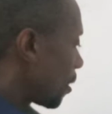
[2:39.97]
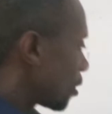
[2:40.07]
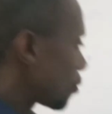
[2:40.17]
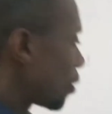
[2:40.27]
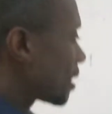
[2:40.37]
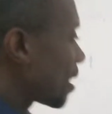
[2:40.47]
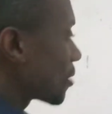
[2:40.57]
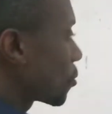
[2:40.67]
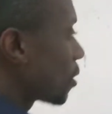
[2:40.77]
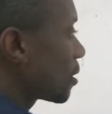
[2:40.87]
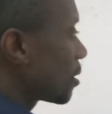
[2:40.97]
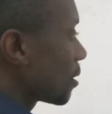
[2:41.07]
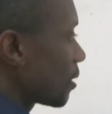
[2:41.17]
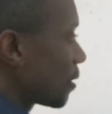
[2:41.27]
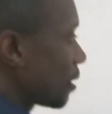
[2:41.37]
So it has got
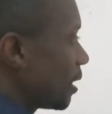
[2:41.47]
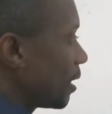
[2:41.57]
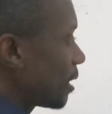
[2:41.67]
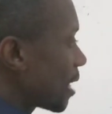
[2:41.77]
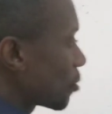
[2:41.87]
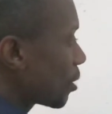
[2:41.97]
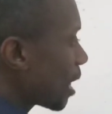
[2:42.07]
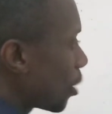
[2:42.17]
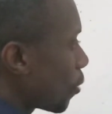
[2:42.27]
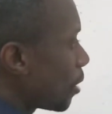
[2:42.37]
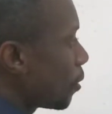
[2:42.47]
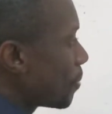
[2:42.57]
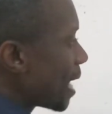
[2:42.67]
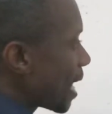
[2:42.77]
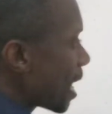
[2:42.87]
a lower lobe
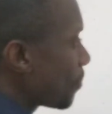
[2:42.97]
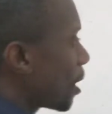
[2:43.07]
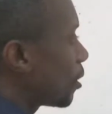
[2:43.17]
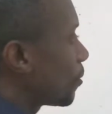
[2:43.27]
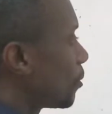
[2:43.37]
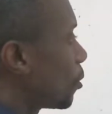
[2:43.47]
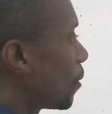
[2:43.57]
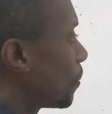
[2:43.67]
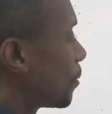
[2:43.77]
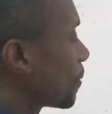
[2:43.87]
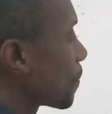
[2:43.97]
and an upper lobe.